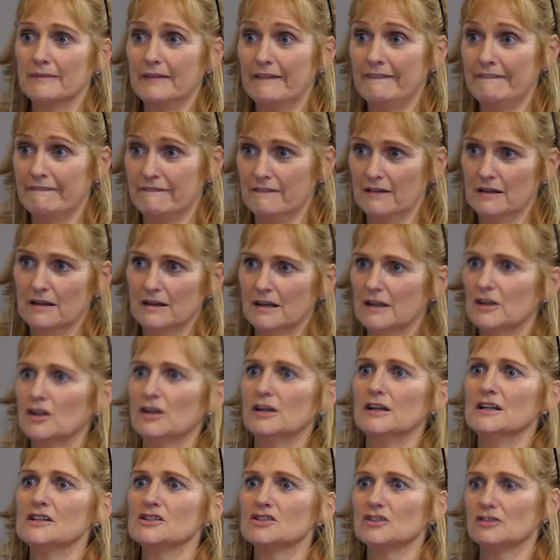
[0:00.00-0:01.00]
If
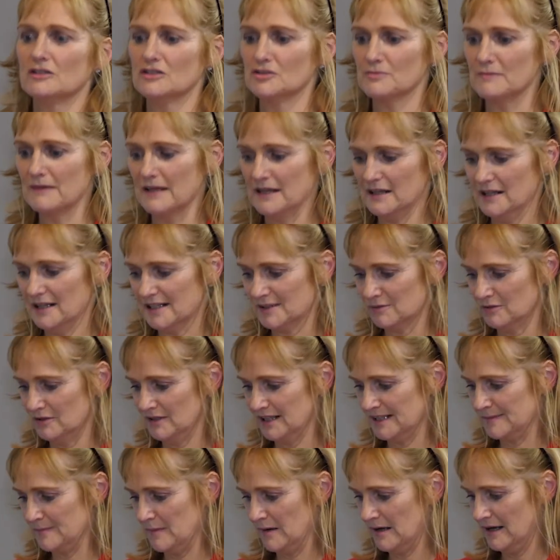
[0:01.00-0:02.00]
you'll indulge me in this
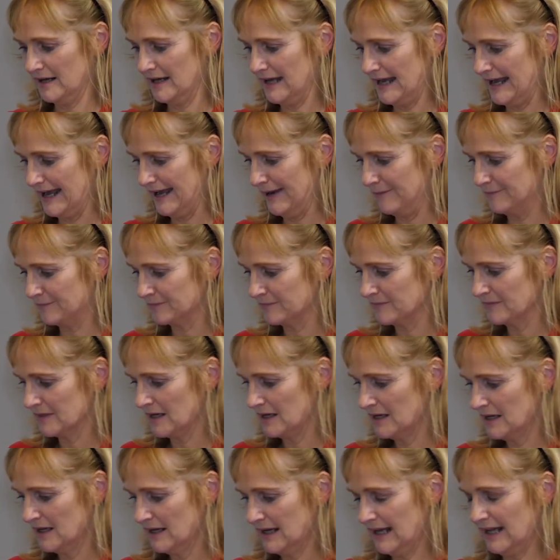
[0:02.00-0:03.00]
one. It's by
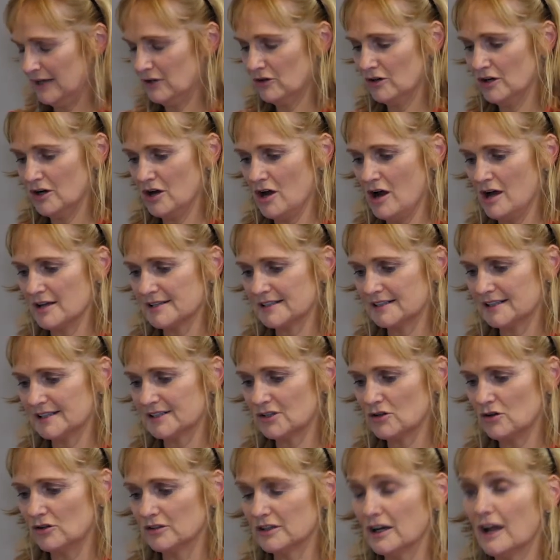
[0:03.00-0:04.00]
Eleanor Nost.
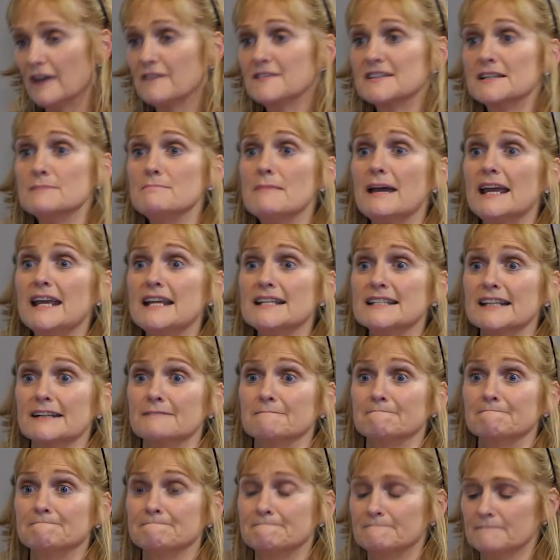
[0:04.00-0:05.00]
It's called Life's
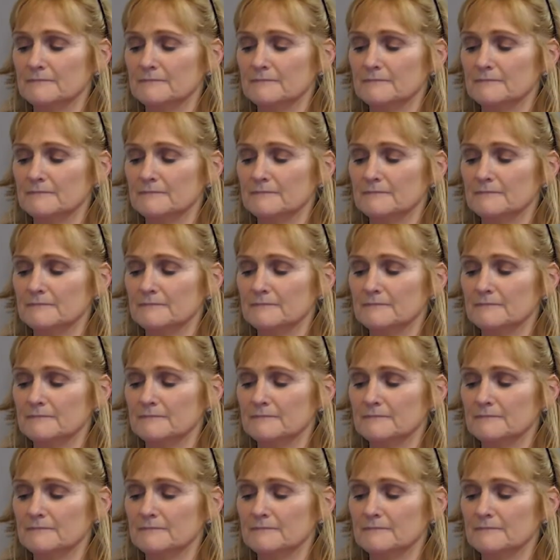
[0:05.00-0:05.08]
Amazing.